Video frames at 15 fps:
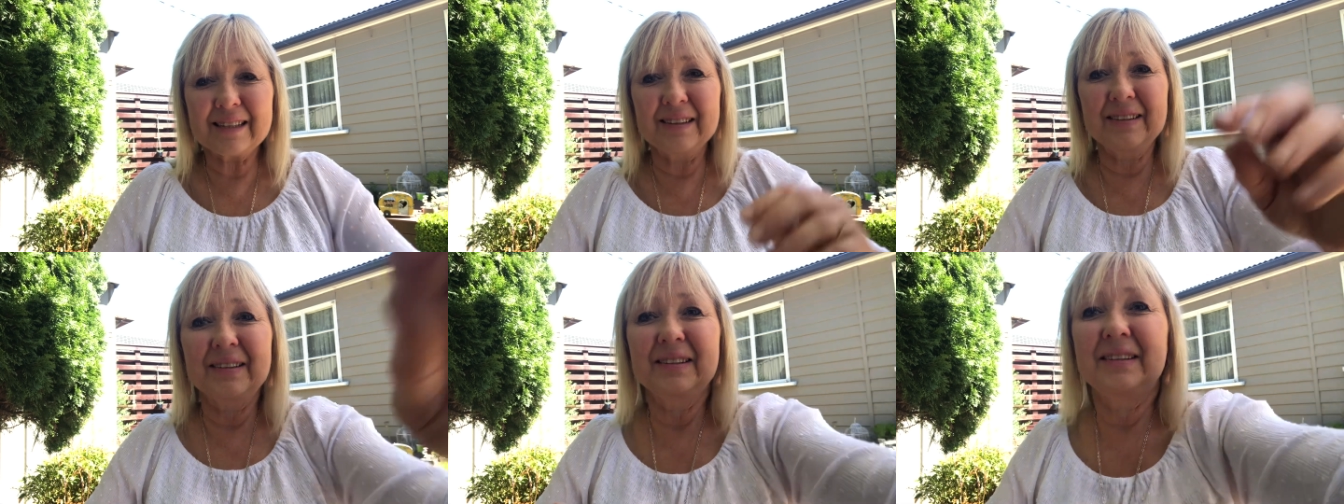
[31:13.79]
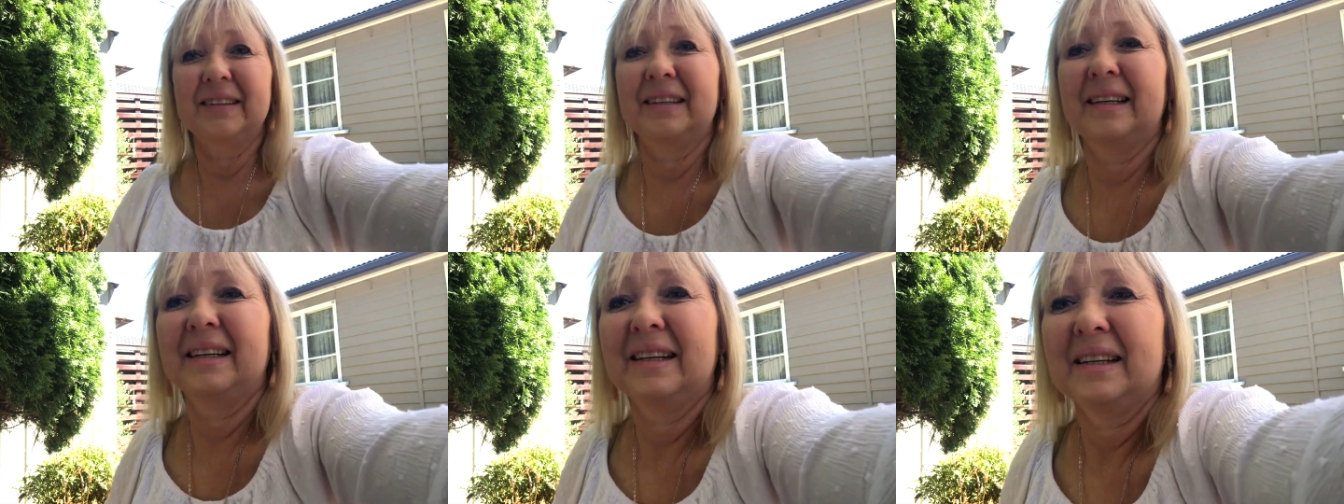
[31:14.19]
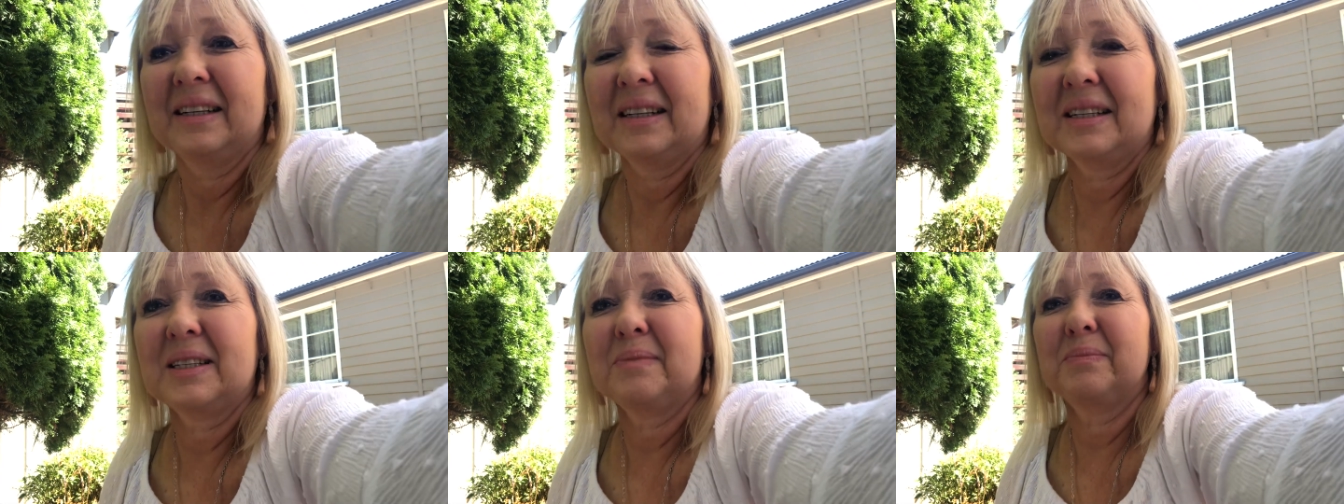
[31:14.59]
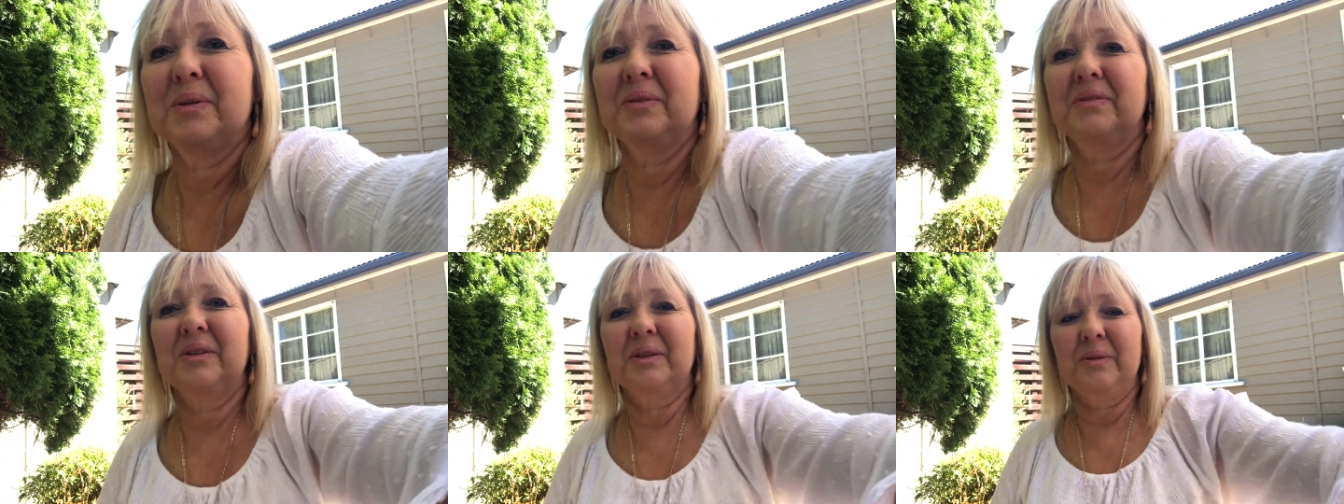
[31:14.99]
I'll just
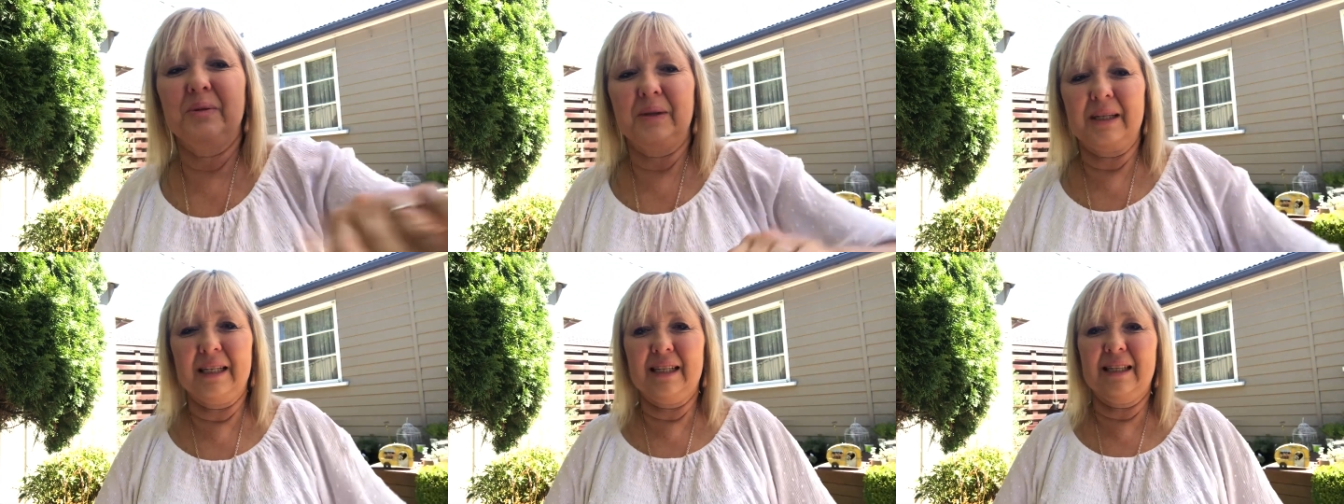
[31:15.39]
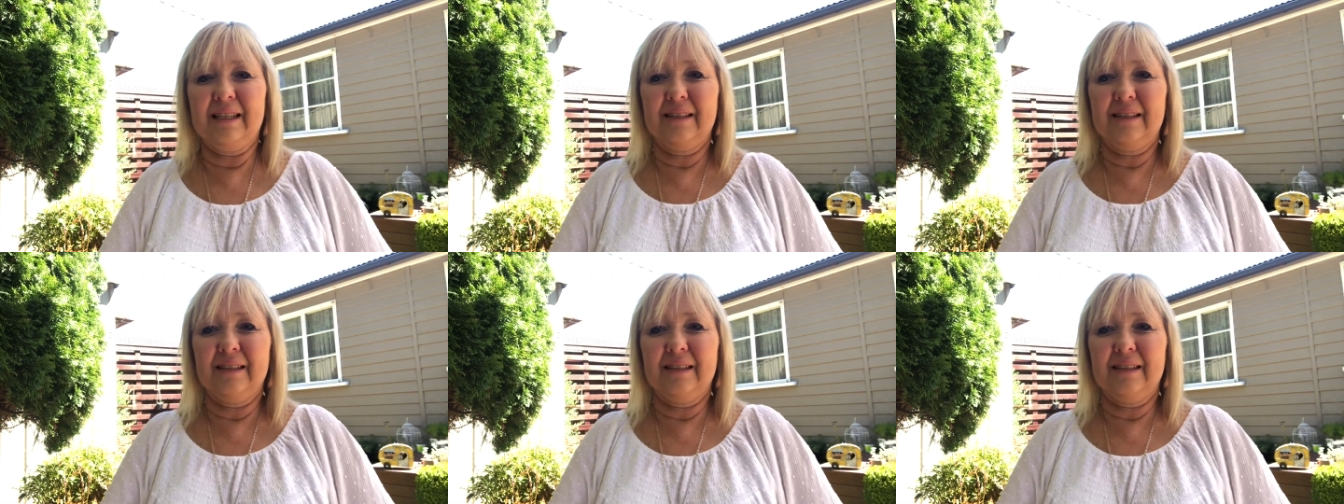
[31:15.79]
move her away.